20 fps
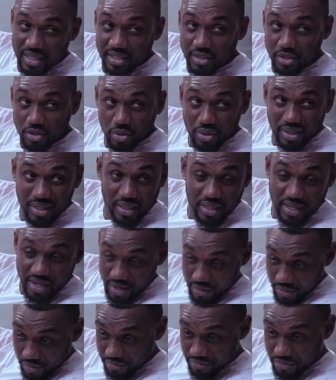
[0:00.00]
Auntie Ellie took
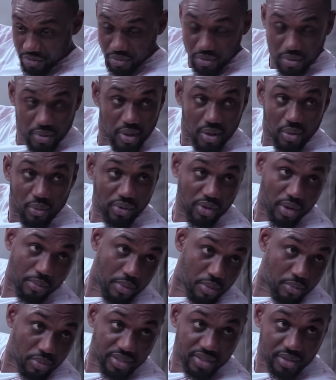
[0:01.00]
care of you when your
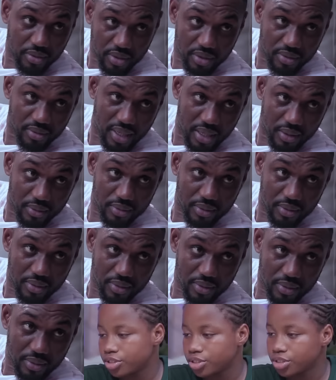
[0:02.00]
mom was not around.
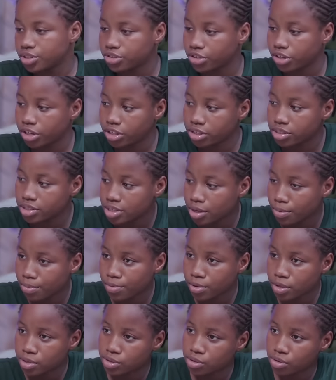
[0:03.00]
She's trying to
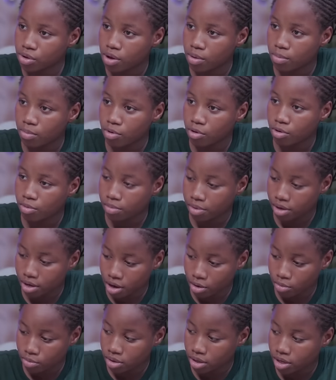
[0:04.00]
separate you and mom,
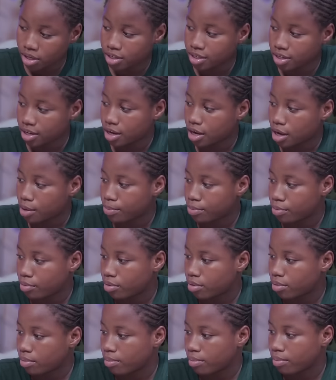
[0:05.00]
and I won't let that
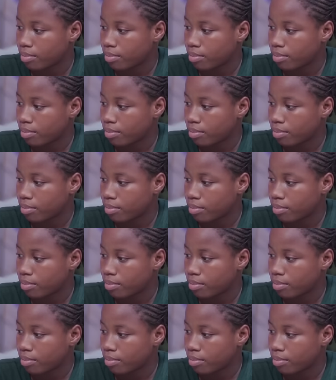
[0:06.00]
happen.